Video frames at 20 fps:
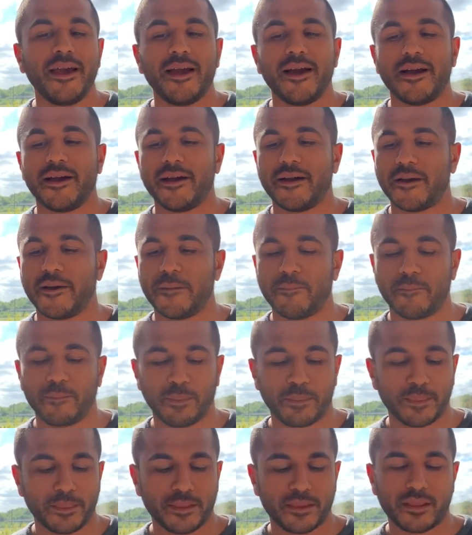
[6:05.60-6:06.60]

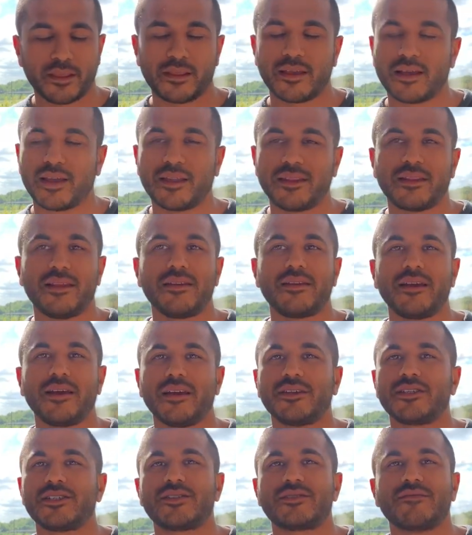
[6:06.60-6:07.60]
and then yeah,
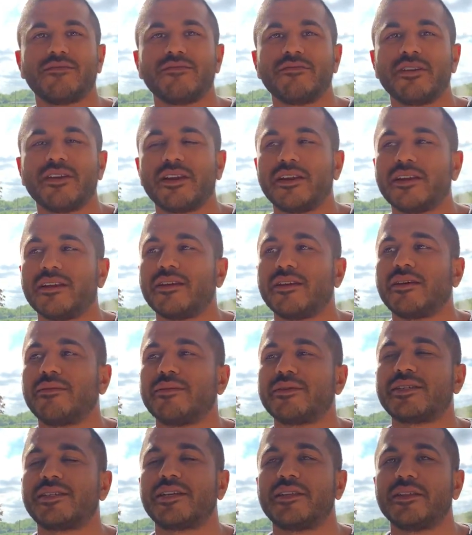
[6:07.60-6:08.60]
just really it
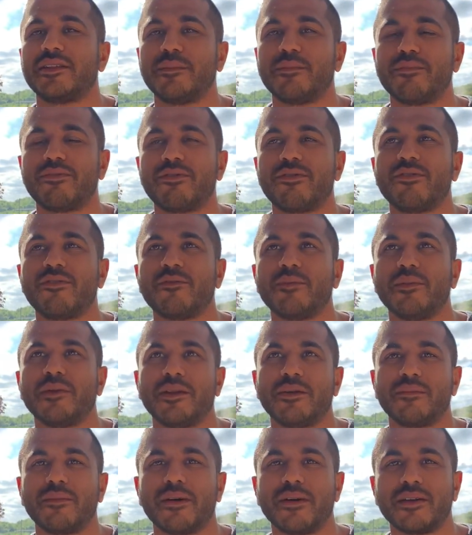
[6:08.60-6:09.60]
was seeing the improvement
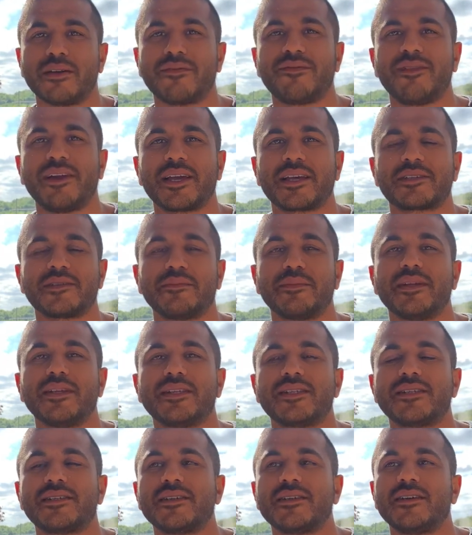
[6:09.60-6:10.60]
in my
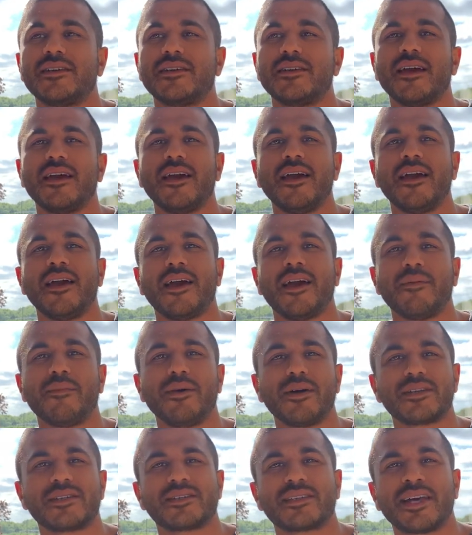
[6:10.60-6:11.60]
flexibility and
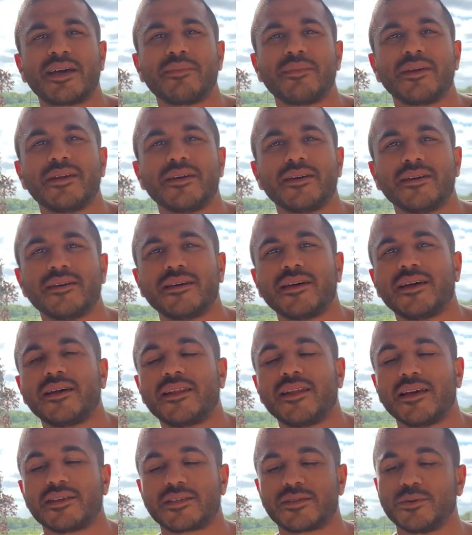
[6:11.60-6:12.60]
my stamina, and
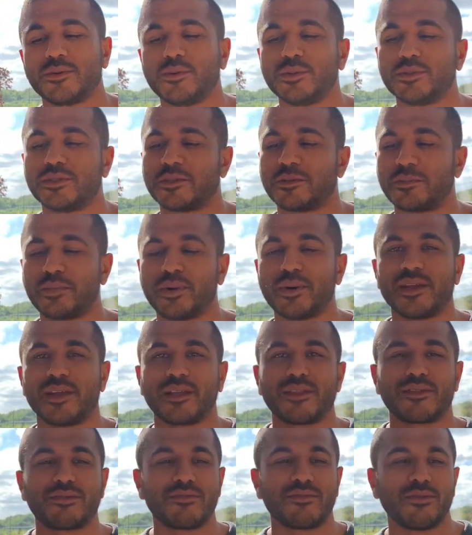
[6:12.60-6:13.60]
that's all just
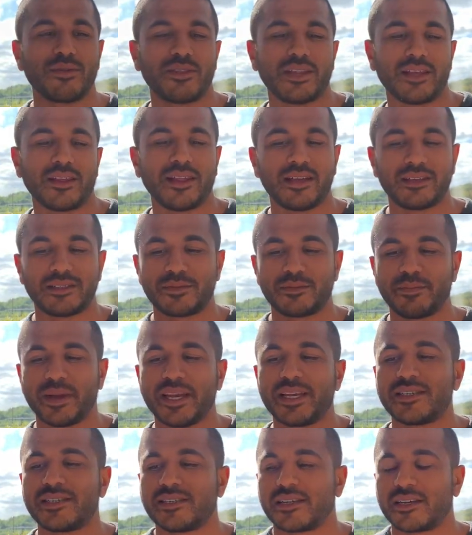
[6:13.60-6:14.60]
pulling through, and that's
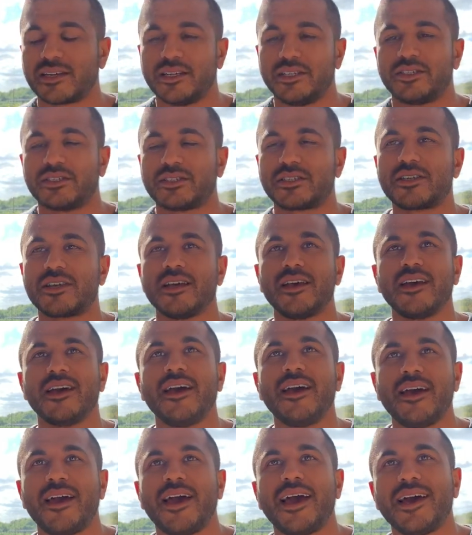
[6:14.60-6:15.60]
basically just
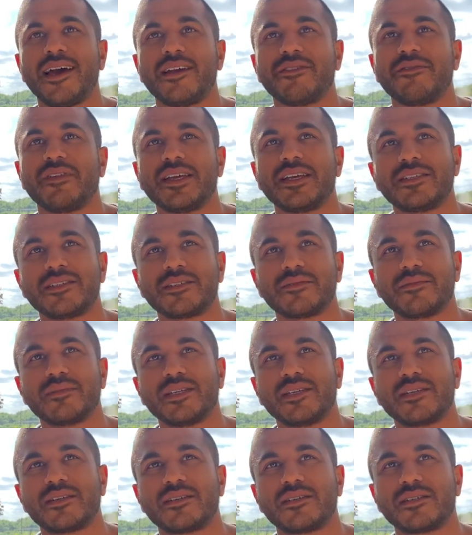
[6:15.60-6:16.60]
elevating
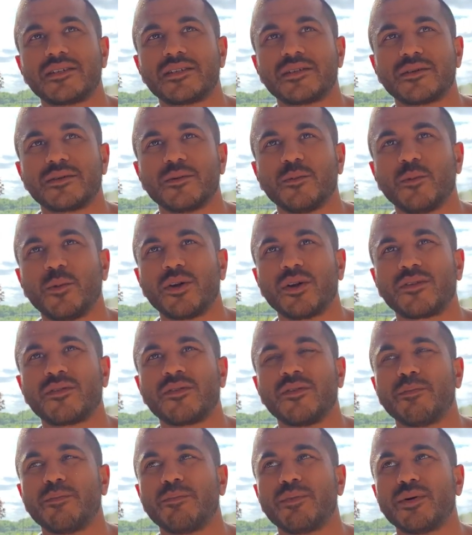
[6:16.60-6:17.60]
me. Because one of
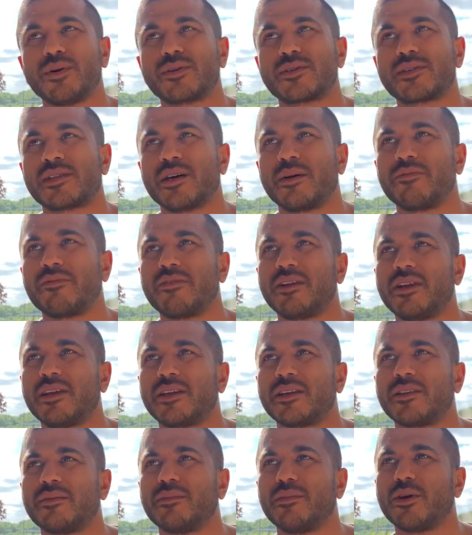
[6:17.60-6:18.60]
the books that I'm reading
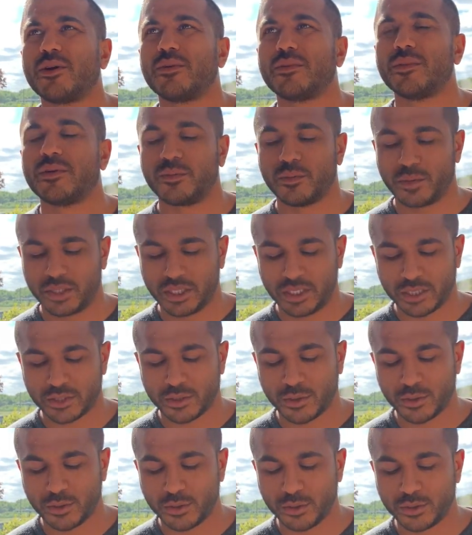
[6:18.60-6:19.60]
at the moment, which is
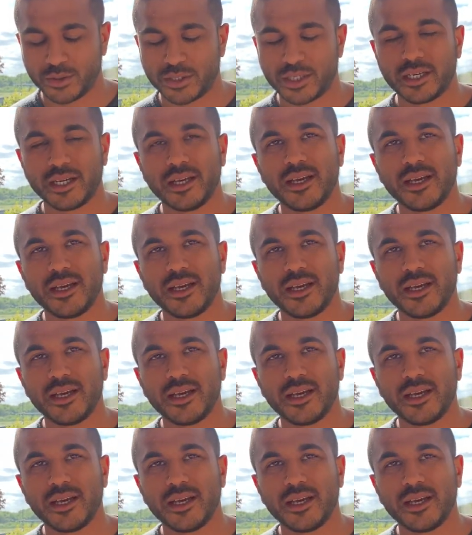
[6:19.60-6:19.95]
called